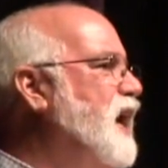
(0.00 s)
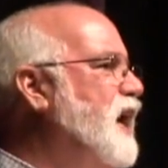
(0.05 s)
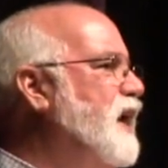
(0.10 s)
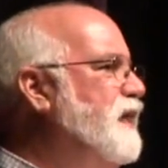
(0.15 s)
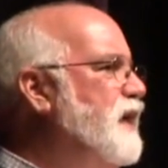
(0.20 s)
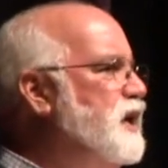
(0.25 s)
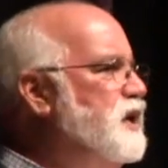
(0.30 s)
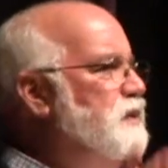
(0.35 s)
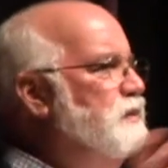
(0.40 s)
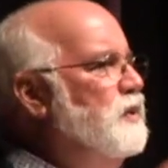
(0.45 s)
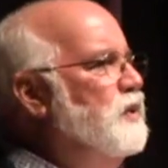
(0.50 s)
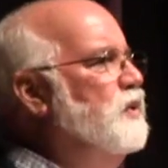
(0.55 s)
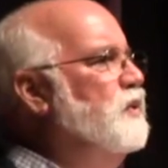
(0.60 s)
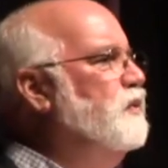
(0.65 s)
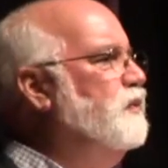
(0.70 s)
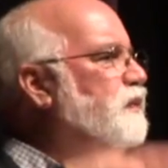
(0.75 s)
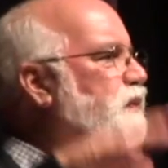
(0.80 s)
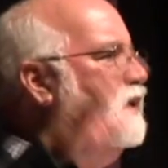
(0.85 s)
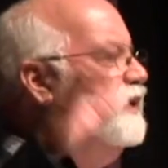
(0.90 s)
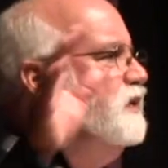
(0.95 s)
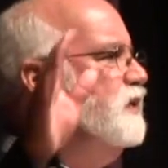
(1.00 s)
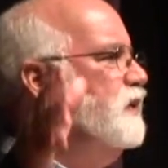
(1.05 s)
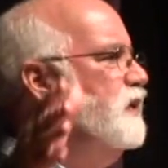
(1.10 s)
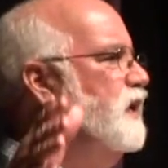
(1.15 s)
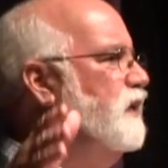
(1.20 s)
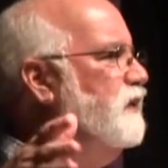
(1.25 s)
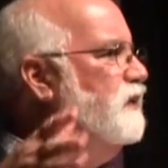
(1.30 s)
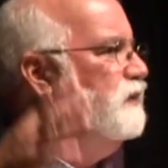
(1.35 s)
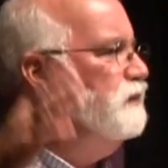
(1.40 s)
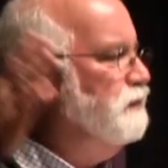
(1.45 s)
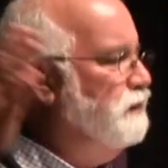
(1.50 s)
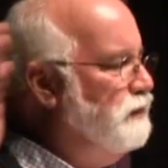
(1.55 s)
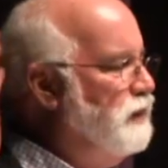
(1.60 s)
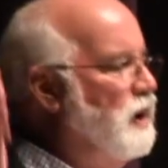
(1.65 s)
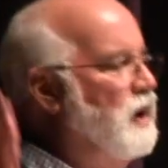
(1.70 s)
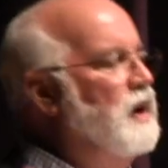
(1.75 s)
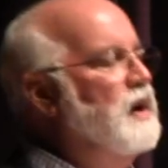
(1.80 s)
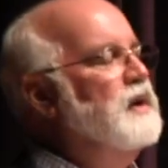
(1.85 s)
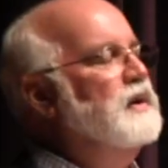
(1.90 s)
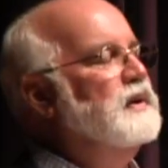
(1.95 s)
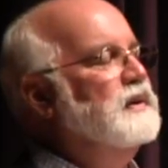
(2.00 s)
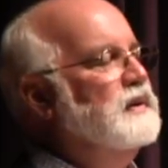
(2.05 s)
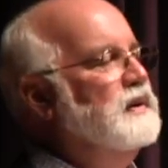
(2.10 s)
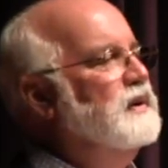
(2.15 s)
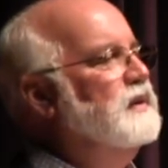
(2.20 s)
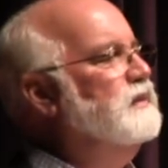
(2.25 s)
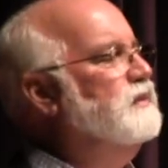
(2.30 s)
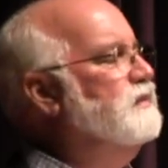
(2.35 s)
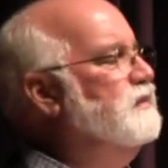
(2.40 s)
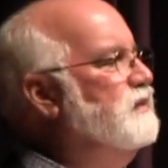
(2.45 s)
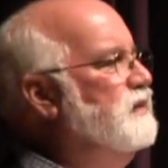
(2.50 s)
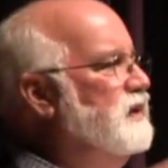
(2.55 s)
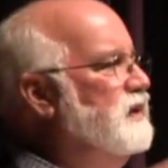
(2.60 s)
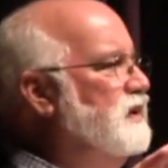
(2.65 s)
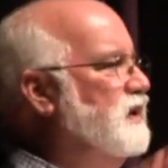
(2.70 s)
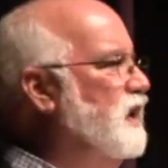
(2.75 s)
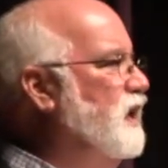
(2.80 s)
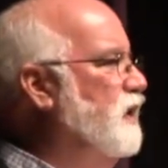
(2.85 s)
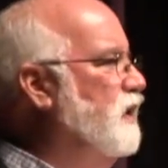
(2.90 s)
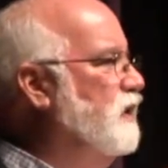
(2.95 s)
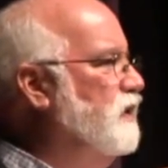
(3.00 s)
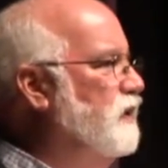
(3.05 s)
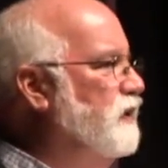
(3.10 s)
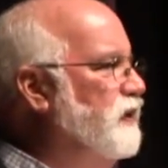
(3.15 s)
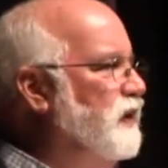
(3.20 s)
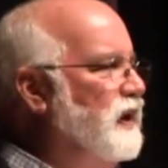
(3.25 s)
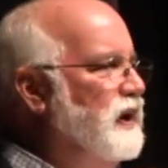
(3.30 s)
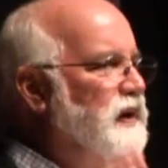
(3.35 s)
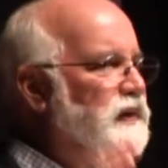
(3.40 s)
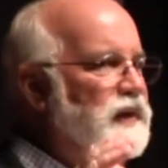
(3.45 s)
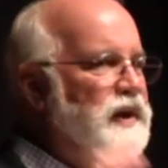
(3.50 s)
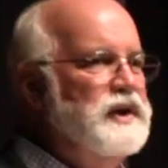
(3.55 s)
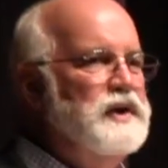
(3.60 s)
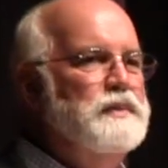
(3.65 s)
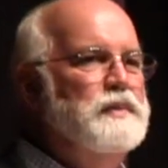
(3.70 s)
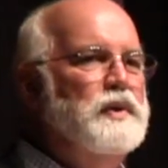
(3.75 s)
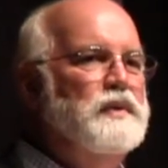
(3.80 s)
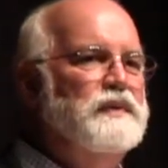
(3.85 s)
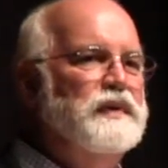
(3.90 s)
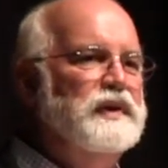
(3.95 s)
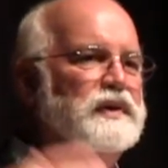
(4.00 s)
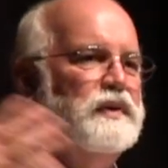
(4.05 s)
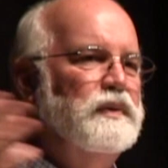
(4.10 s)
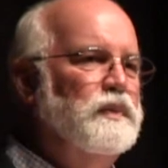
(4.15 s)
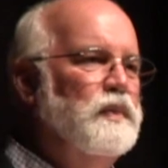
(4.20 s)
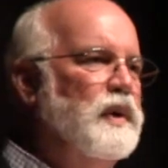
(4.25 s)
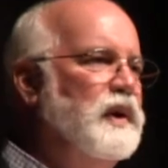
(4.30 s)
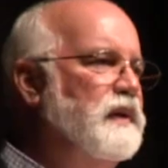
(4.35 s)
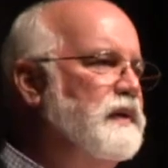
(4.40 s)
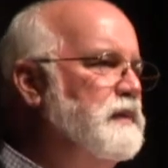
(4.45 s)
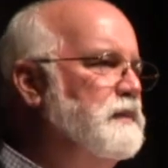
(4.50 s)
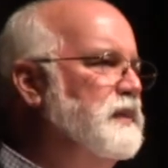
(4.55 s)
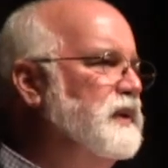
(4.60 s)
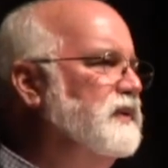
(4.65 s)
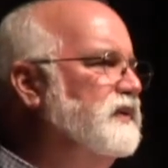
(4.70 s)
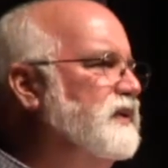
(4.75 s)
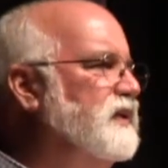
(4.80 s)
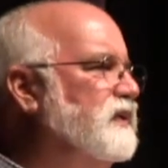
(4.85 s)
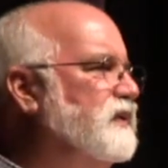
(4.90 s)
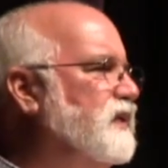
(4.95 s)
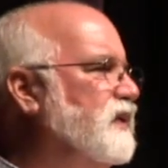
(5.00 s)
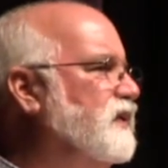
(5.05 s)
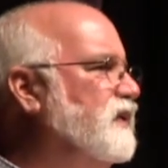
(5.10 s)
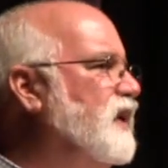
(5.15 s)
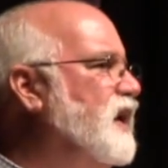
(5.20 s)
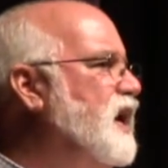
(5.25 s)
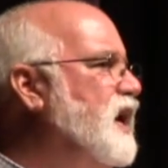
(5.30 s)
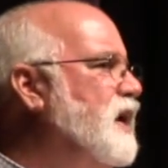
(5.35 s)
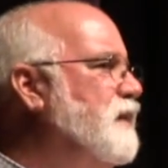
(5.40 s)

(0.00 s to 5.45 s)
And then you move to another part, a uh, clerical thing, and then you move into one of the businesses.